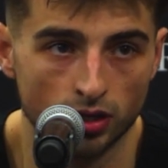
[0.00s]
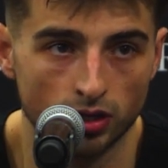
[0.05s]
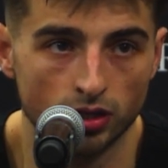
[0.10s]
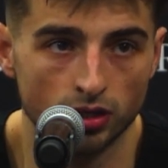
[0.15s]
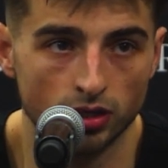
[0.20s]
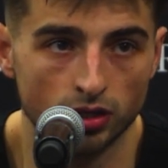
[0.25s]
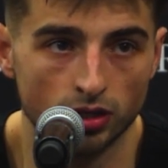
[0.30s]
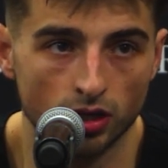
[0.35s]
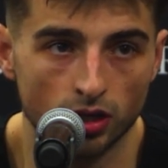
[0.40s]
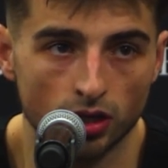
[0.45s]

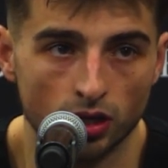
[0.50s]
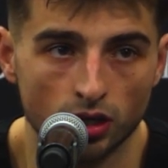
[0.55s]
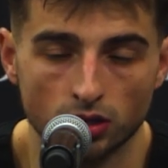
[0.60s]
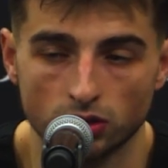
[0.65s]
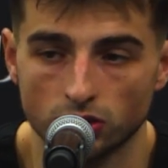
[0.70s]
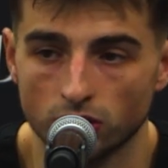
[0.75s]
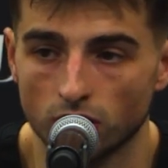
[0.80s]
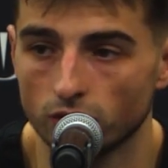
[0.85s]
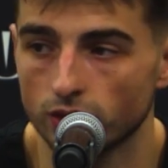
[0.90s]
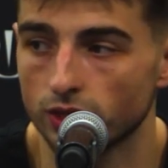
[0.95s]

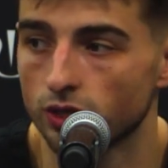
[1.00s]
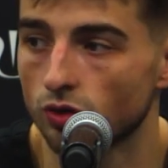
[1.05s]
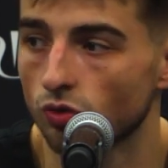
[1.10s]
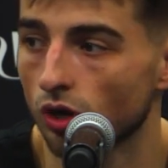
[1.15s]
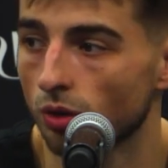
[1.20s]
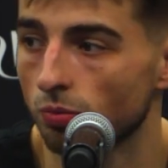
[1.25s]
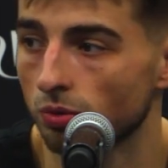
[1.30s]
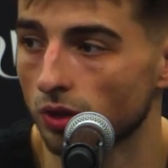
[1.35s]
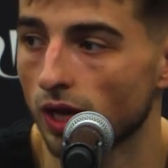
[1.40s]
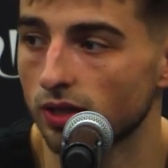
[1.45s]
He
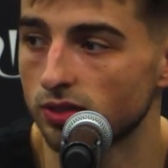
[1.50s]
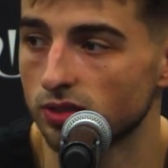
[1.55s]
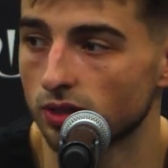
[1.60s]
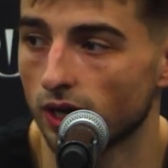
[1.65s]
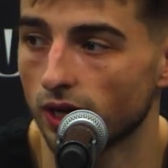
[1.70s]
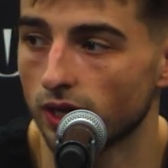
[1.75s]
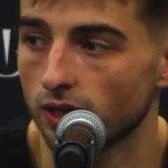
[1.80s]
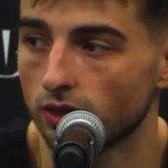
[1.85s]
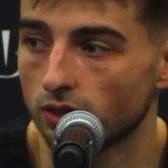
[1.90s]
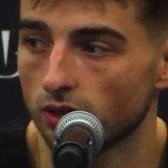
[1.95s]
grew up a lot
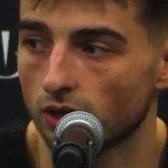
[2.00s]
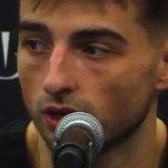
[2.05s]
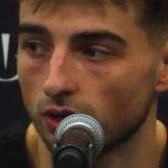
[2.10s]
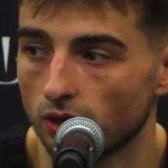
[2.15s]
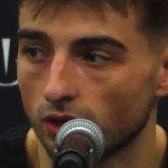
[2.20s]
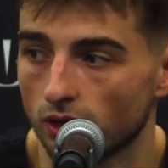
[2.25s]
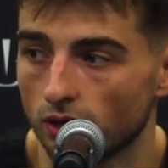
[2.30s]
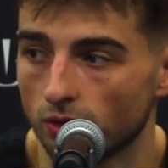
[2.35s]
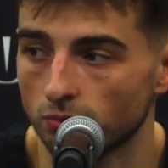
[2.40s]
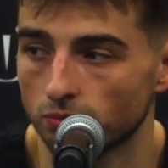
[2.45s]
tonight.
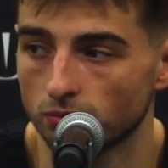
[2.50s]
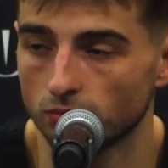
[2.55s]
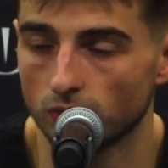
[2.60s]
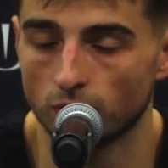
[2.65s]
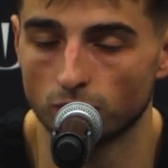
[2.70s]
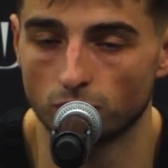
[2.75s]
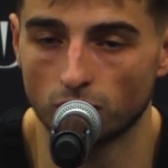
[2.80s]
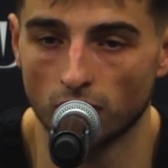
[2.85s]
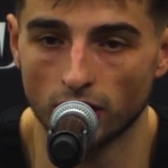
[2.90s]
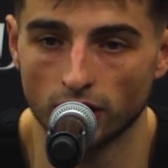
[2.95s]

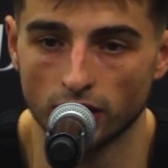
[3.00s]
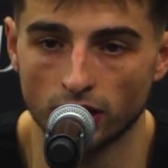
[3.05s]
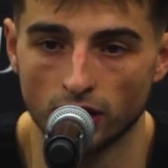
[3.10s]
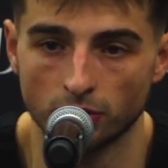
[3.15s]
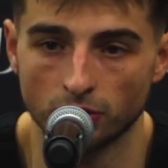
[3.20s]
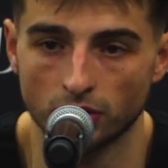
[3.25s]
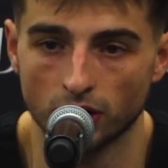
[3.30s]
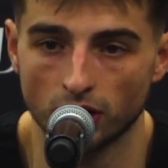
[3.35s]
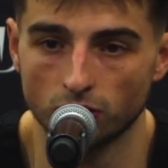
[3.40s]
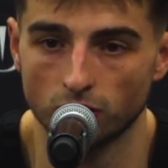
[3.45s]
I'm proud of
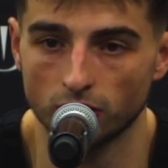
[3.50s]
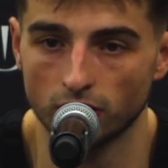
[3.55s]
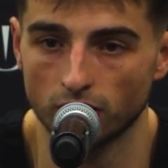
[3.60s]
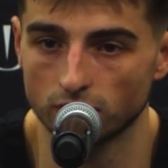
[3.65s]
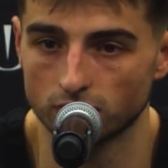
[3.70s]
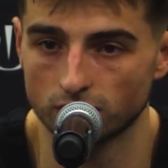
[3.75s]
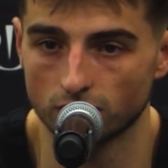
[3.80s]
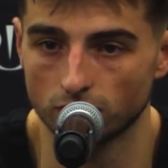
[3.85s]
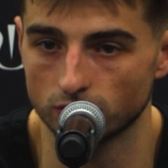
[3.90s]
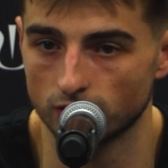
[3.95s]
him and everybody
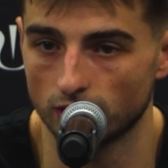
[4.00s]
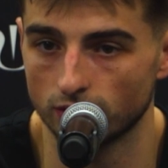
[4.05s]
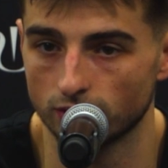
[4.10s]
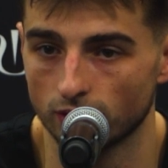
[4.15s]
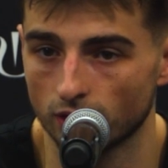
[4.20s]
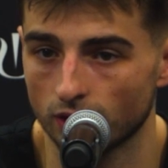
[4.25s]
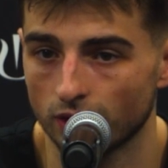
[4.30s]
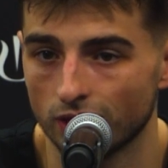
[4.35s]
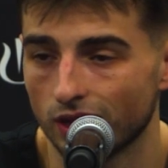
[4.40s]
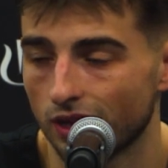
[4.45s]
else that was out
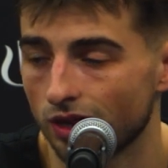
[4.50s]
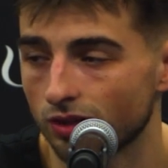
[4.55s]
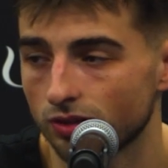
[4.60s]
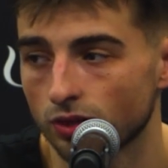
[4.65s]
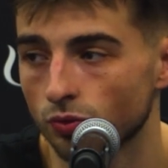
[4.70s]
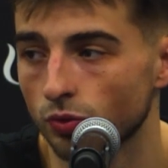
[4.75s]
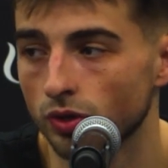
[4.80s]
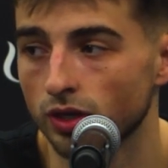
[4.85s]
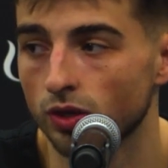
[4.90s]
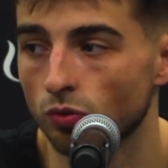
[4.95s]
there. I don't
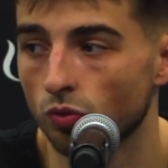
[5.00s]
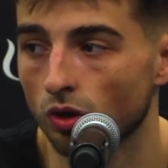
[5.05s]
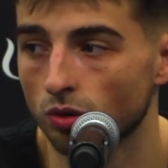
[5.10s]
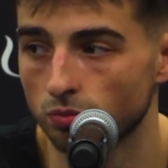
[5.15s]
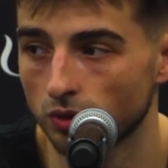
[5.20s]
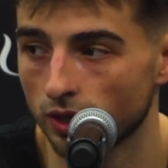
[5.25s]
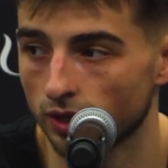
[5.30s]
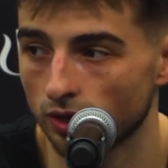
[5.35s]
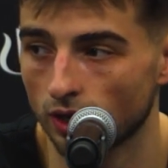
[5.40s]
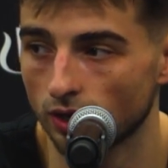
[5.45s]
think we need one
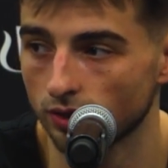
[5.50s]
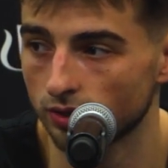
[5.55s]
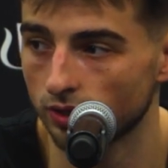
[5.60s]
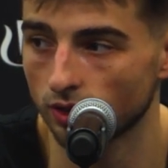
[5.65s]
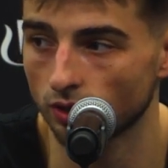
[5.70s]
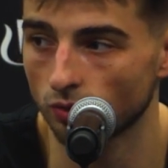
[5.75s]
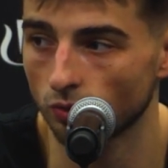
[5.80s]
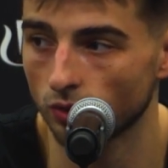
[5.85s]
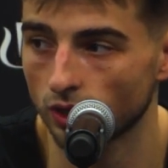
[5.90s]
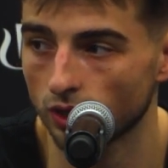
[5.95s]
player out
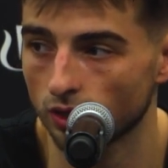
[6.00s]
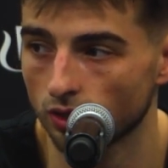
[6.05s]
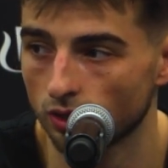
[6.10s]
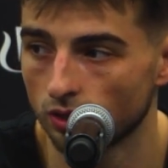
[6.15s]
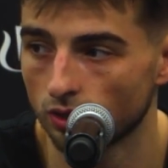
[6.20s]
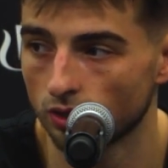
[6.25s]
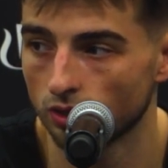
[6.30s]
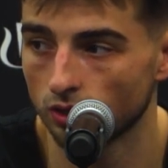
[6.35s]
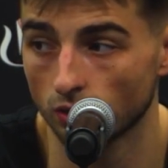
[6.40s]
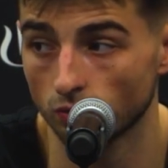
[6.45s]
there to win.
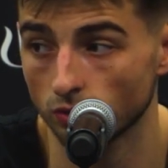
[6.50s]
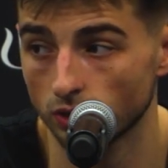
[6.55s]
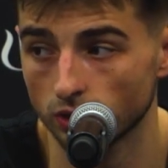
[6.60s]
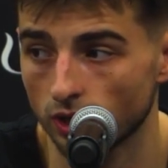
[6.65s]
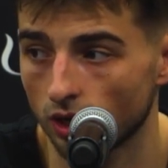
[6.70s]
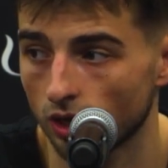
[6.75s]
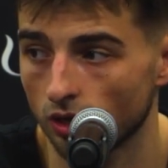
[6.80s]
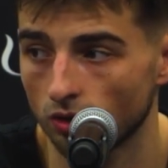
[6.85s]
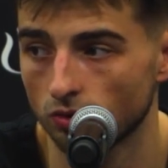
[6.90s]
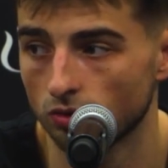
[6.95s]
I really
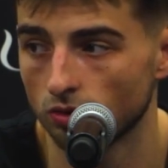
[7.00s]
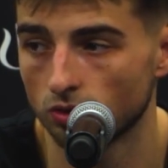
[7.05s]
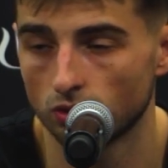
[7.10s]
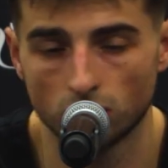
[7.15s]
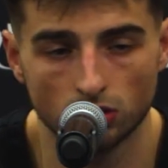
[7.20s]
don't.